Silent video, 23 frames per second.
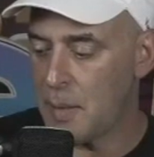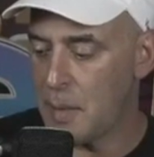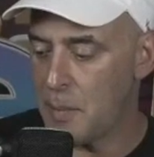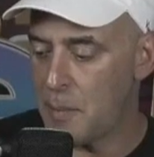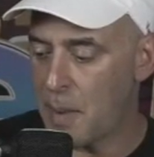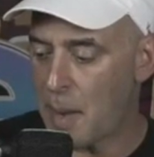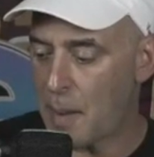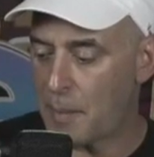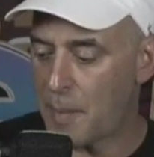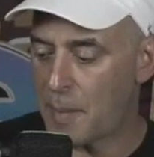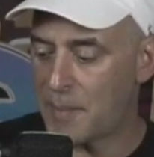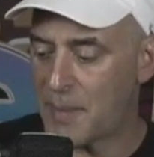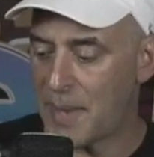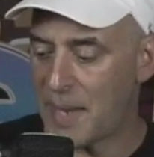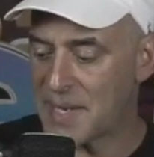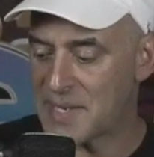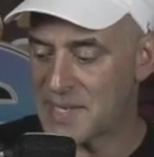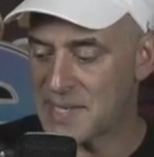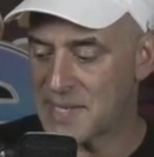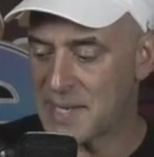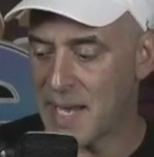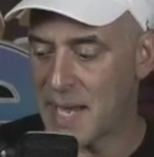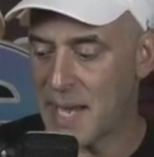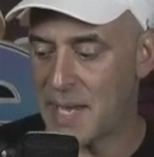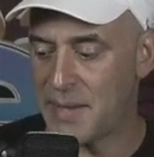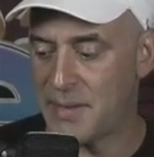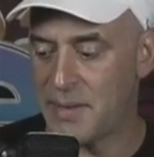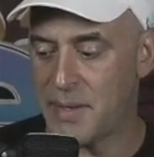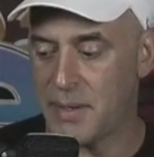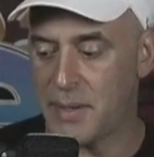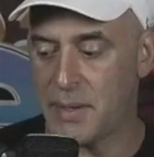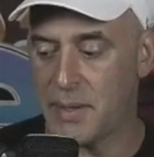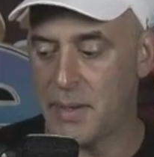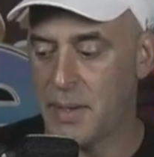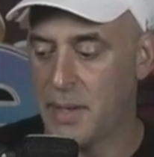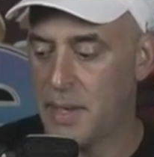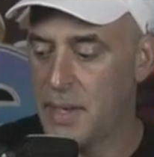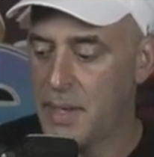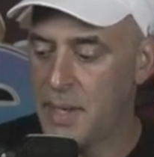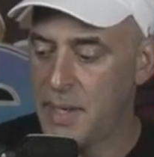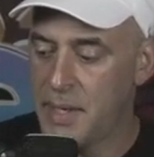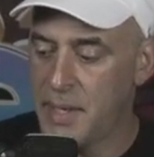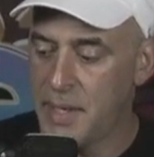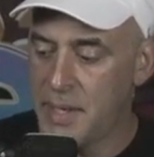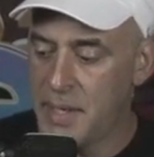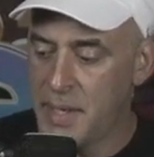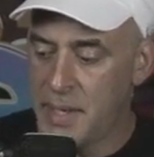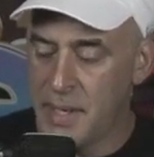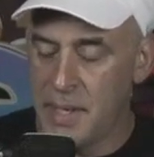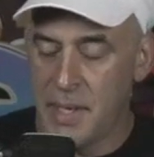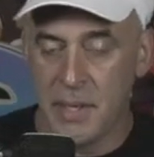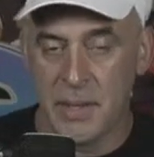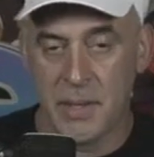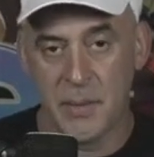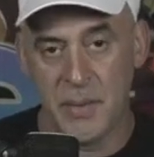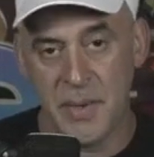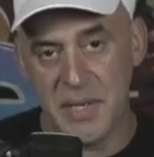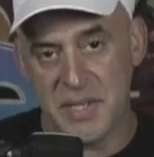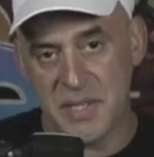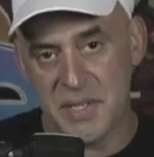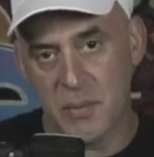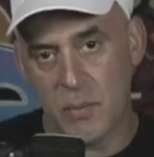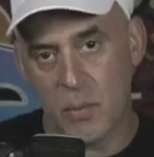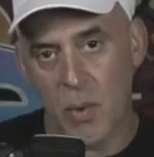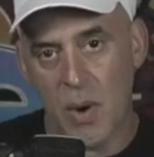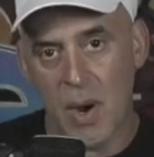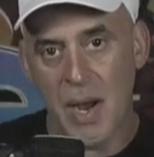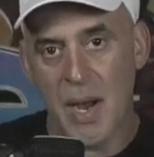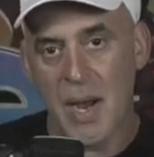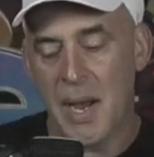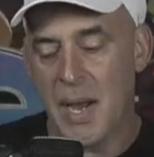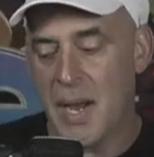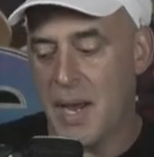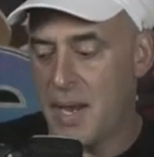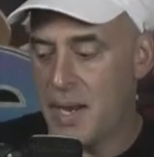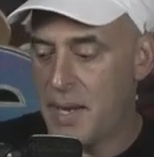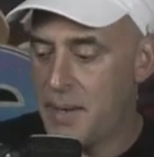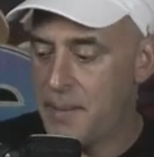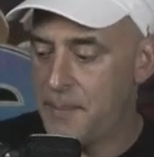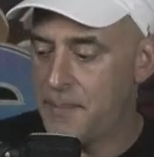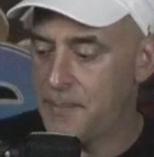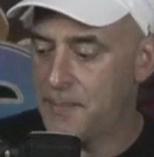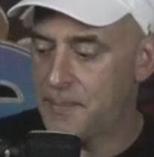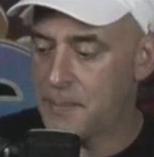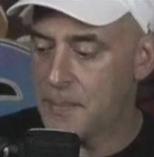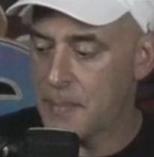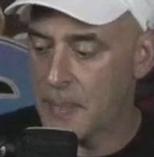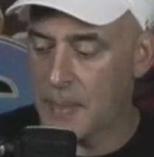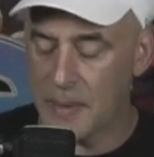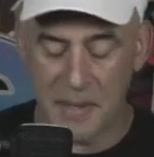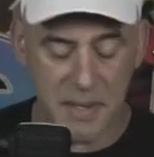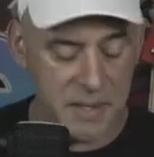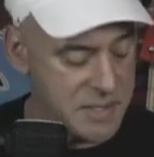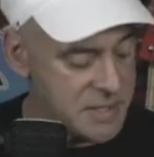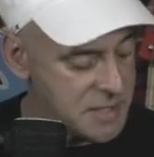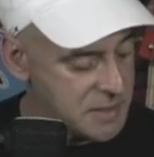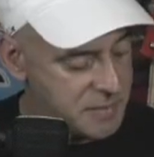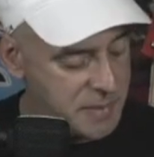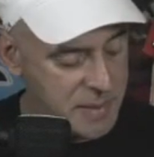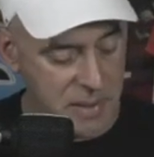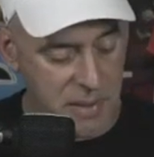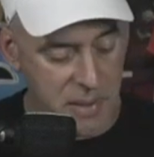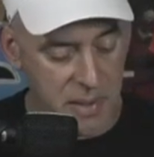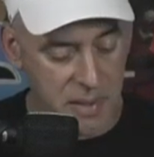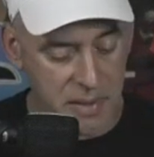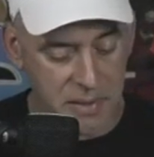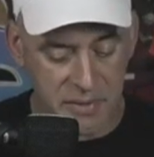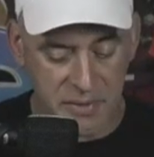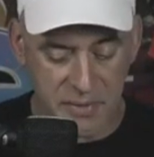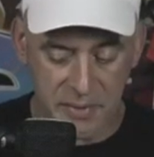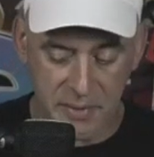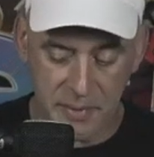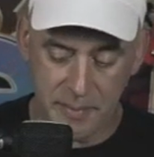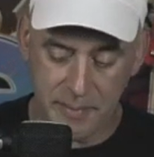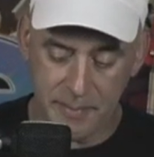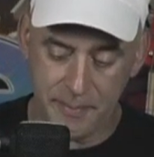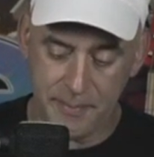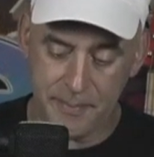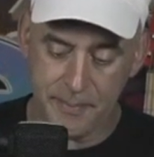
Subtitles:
let me pop up that slide there. The reason why is because